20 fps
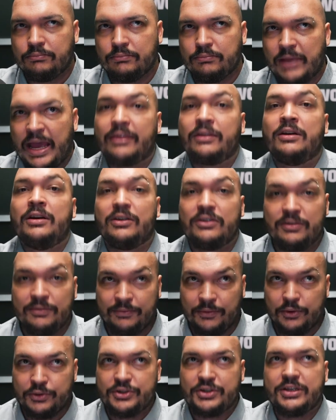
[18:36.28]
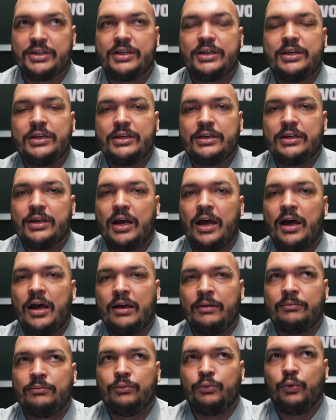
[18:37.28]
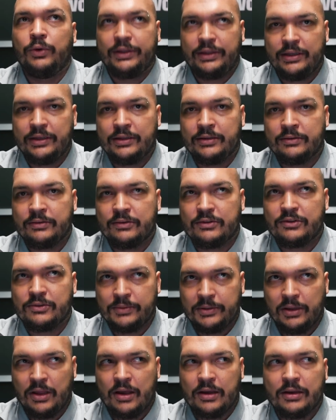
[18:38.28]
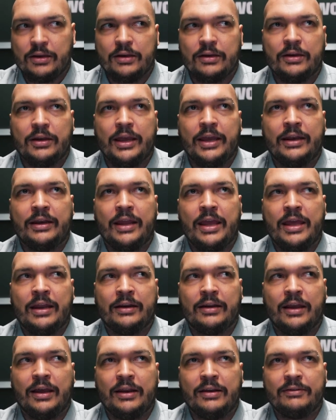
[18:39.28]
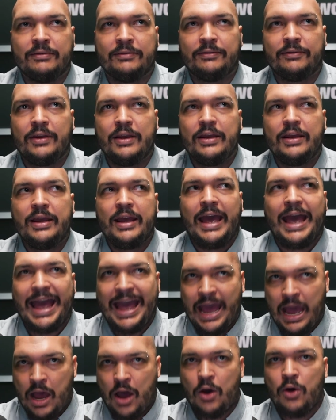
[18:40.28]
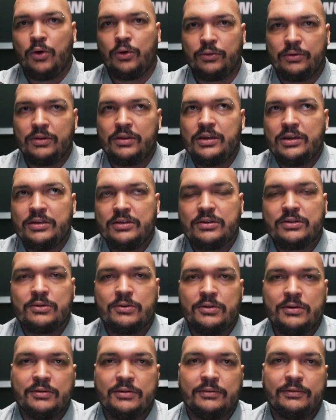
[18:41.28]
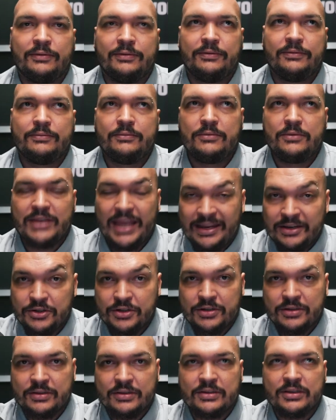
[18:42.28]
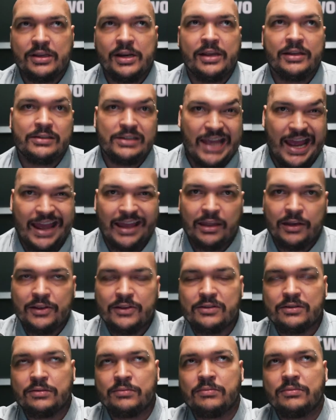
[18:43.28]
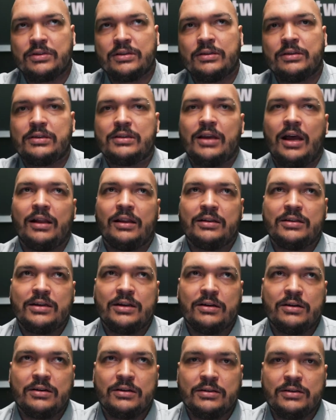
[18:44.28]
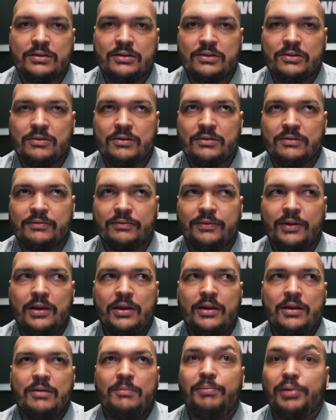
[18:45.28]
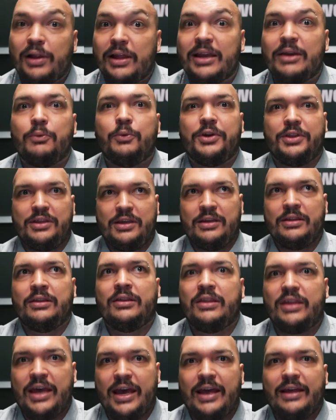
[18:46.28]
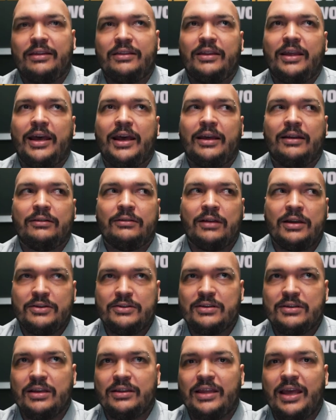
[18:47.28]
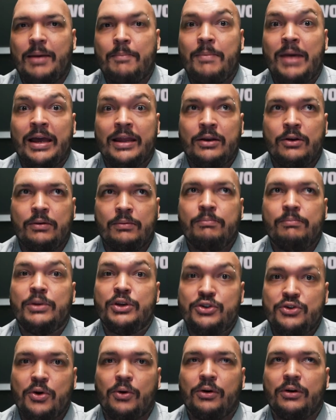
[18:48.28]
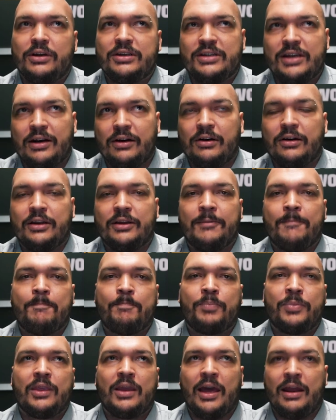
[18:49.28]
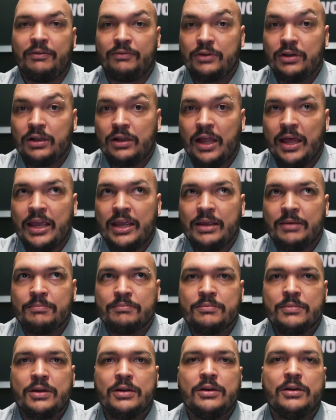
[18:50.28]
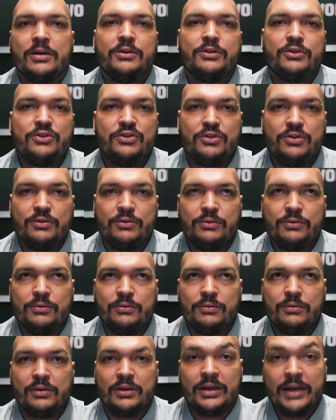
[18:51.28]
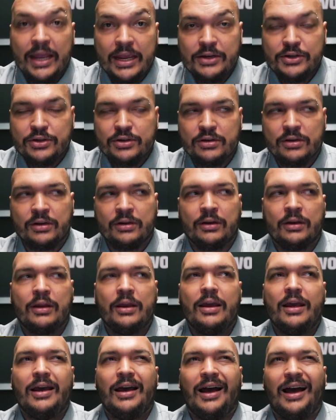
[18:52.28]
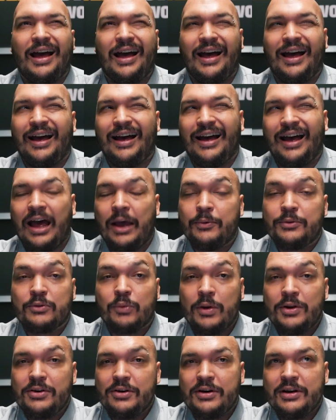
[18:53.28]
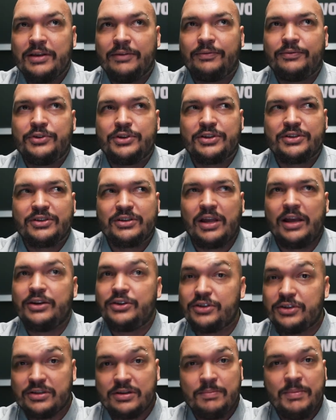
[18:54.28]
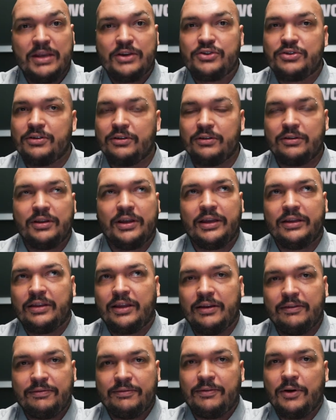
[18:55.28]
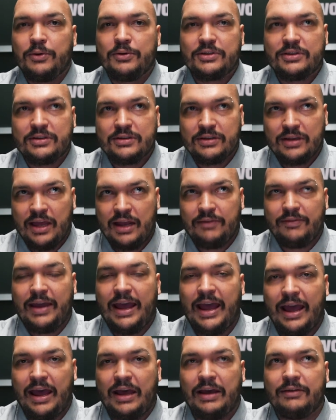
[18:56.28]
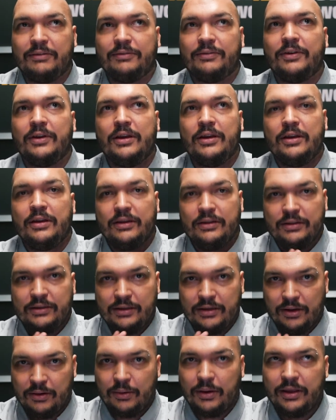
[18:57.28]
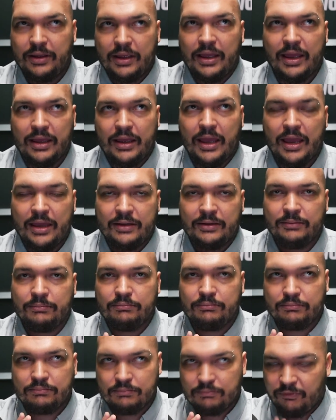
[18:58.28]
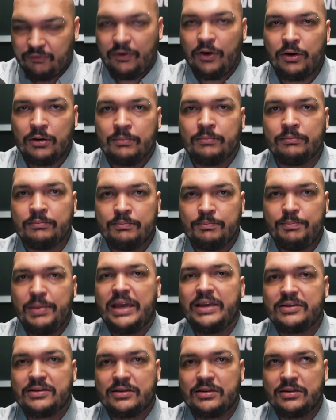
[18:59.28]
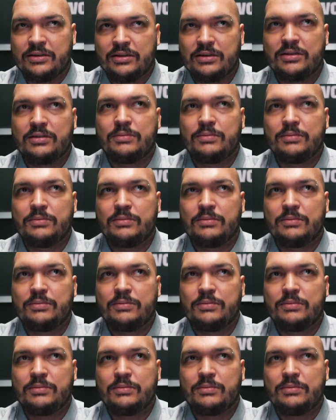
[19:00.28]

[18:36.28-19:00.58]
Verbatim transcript: ethnic diversity um, within Sri Lanka, and and kind of how these sort of tensions and antagonisms and solidarities sort of play within that that, like you said, that my majoritarian kind of claim to the nation. Uh, I was wondering if just like just to make sure that that folks kind of have, you know, a, a, a firm basis